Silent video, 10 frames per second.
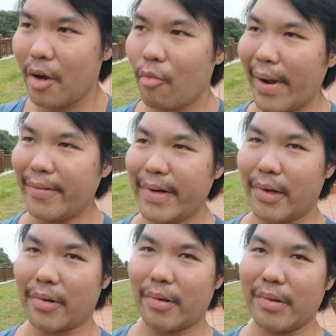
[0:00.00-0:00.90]
Why do we
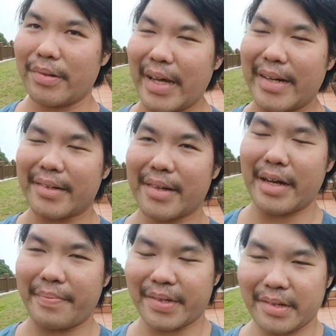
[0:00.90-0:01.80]
not call that
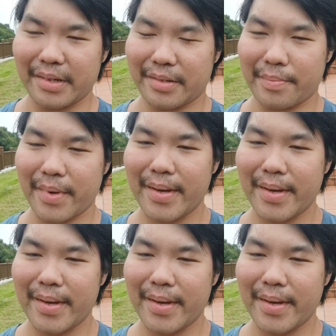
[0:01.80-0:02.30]
capitalism?